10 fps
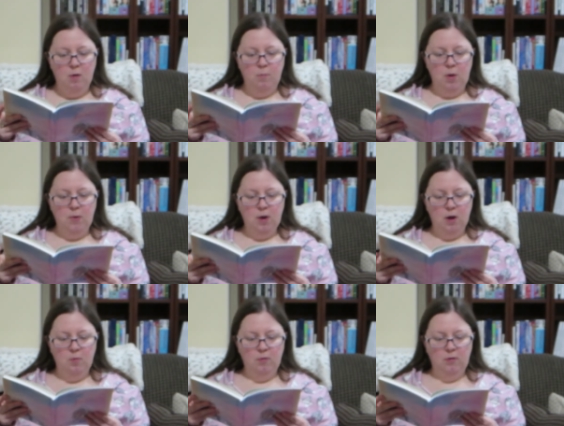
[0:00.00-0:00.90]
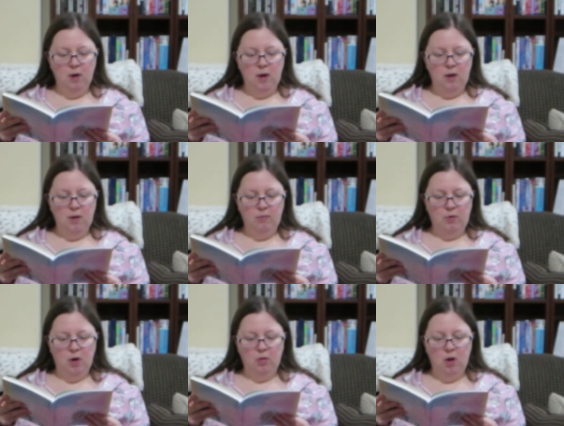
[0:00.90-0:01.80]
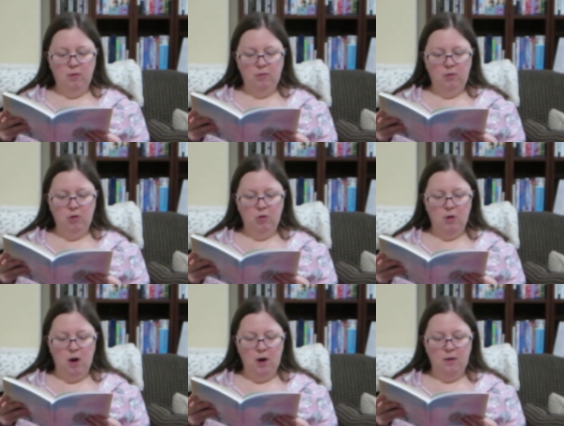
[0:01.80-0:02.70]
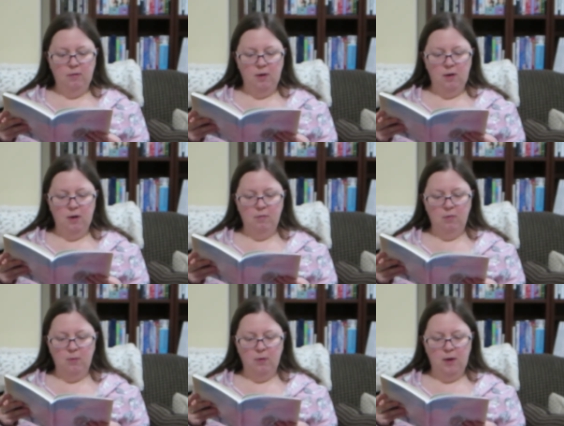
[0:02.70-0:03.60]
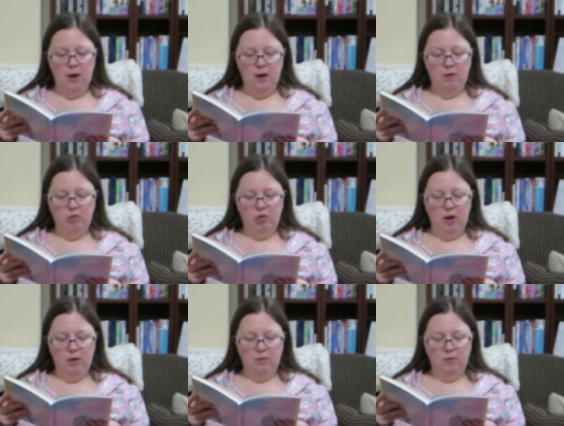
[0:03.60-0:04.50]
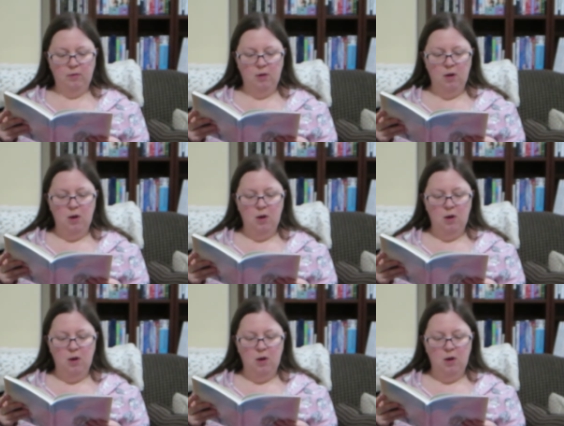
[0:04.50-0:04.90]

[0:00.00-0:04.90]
Maybe I was naive, got lost in your eyes, and never really had a chance.